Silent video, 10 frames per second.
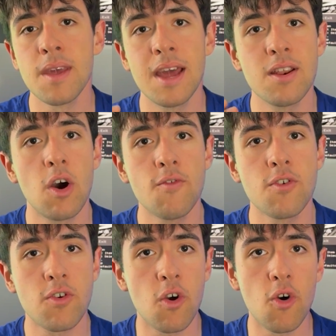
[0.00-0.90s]
and of
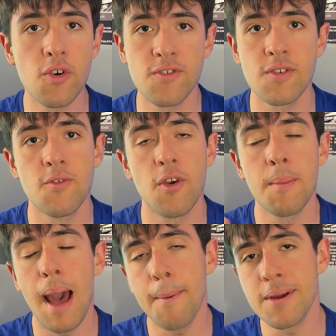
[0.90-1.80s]
your cores
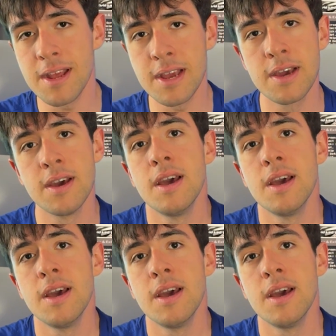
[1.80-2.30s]
from happening.